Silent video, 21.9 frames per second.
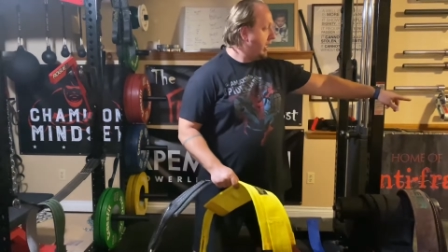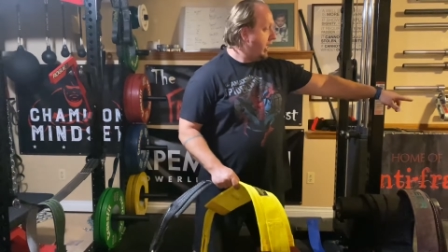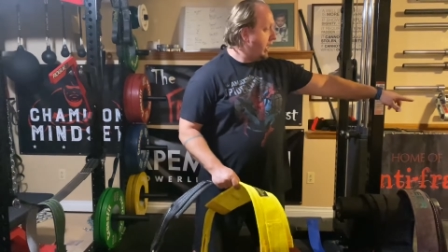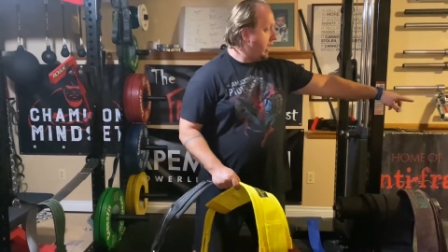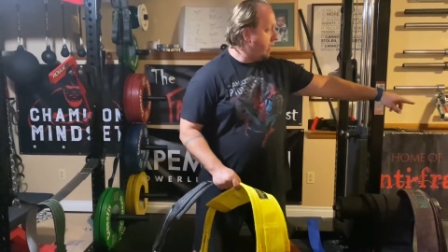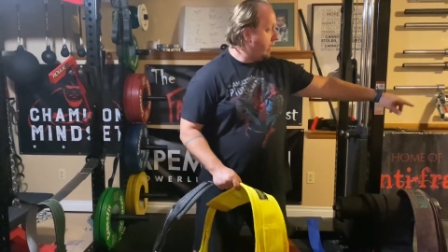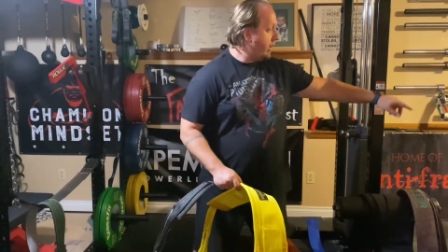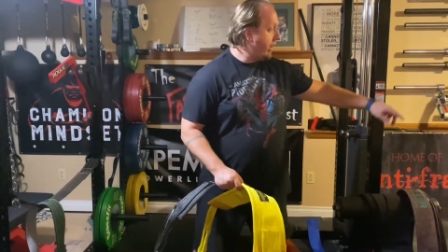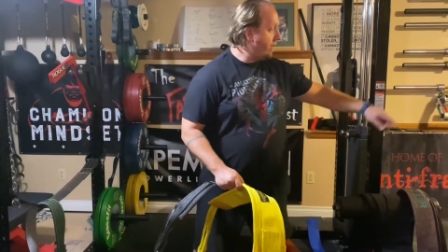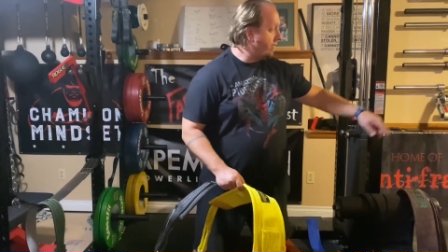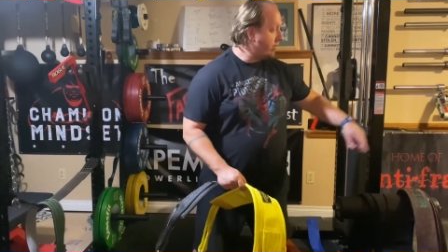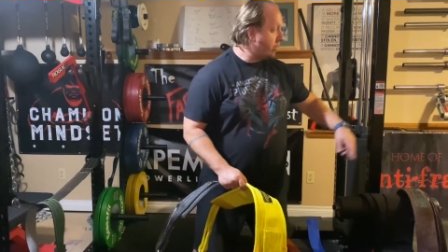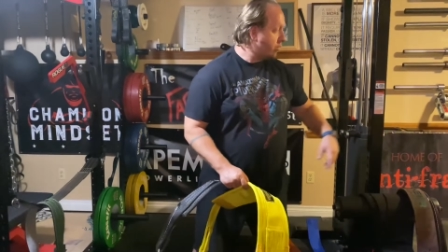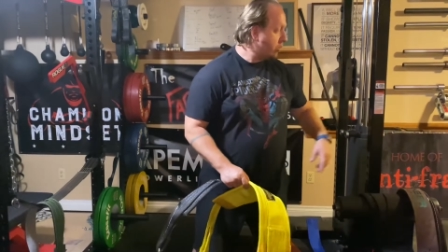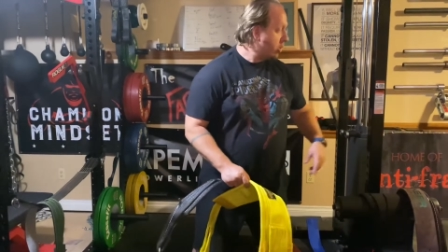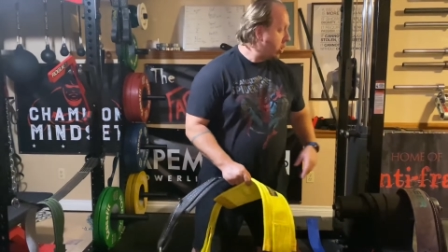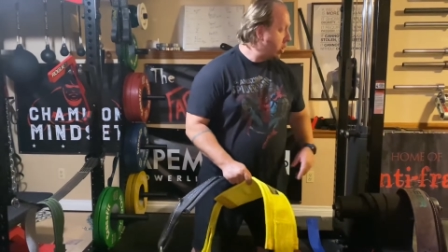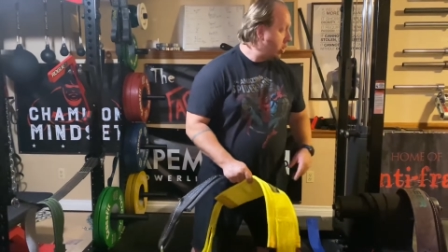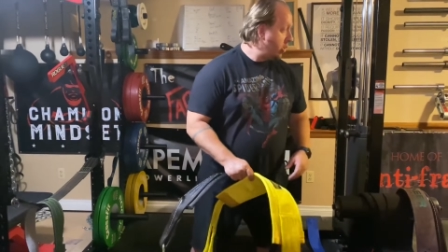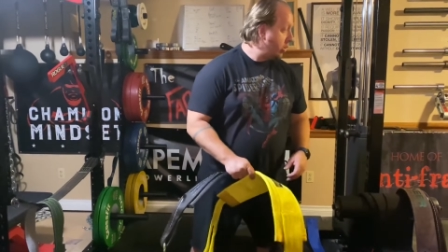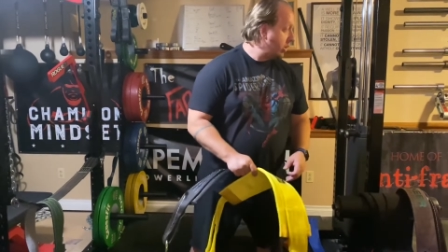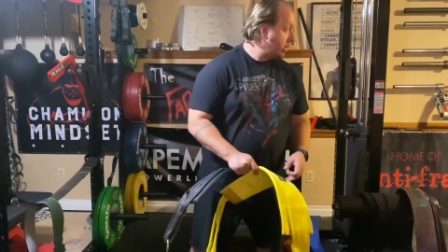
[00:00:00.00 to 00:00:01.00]
and we have the
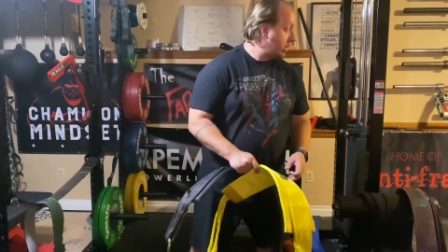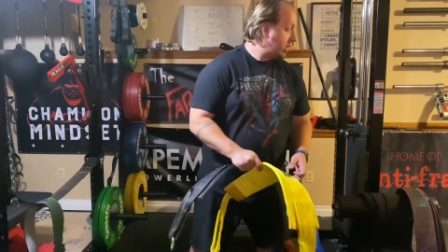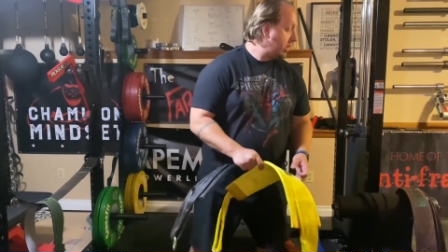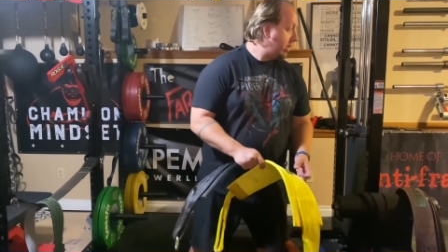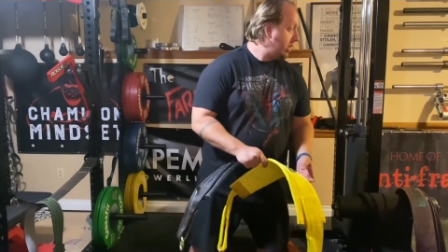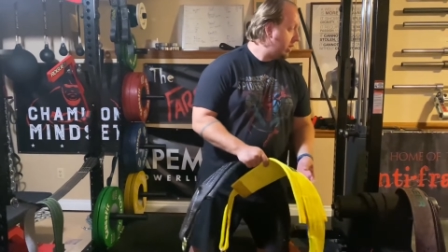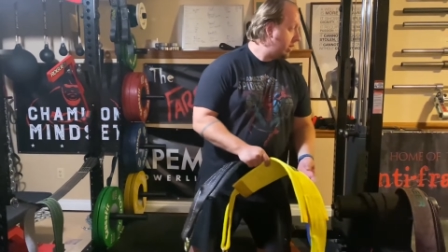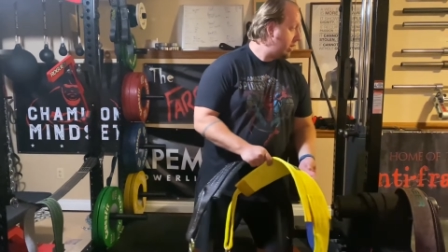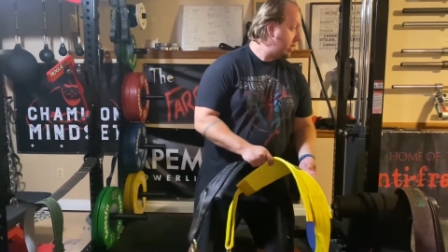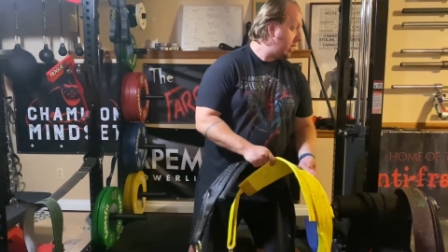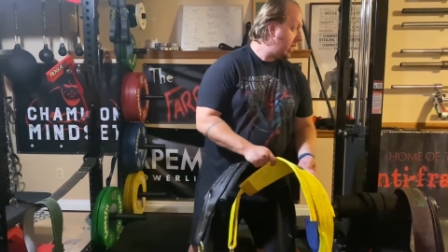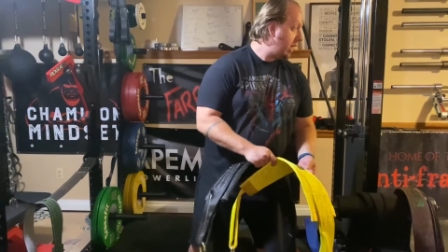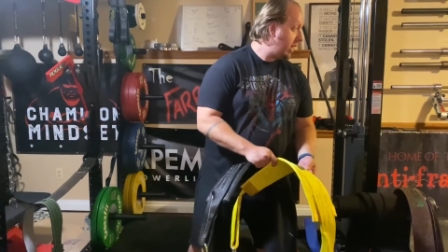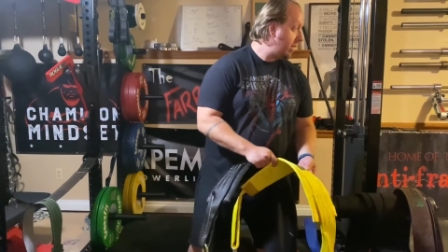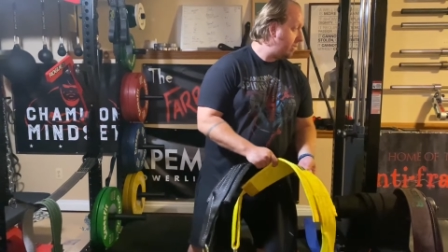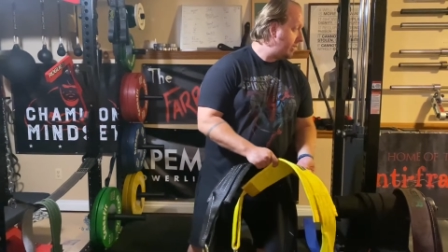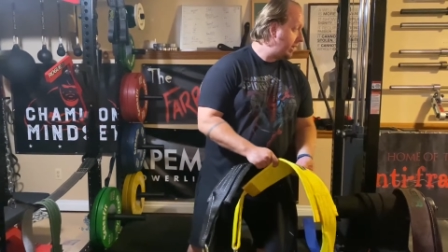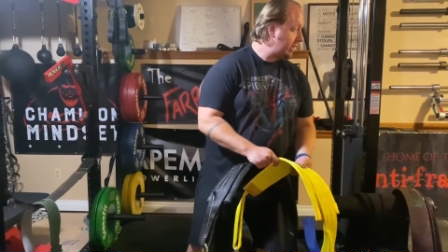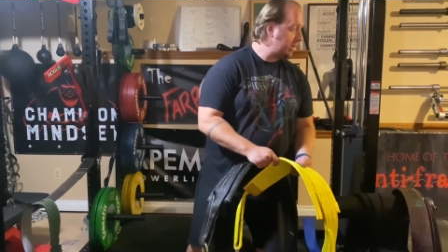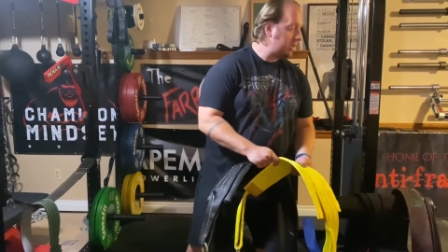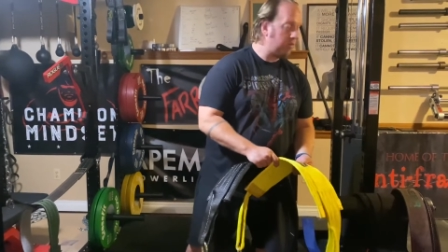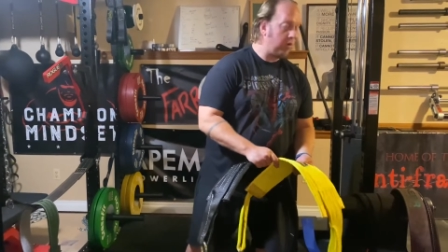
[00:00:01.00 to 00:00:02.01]
Rogue
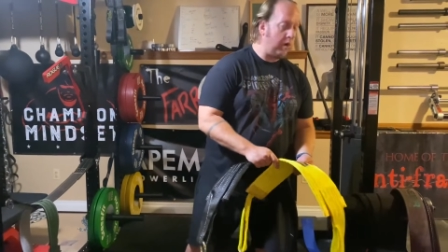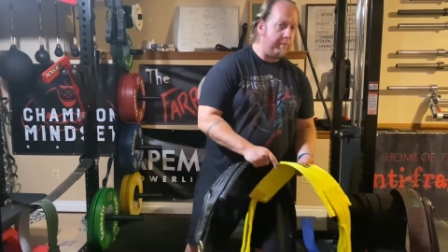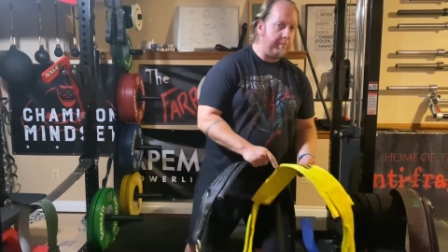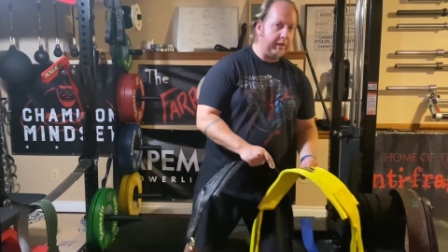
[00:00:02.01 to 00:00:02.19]
belt squat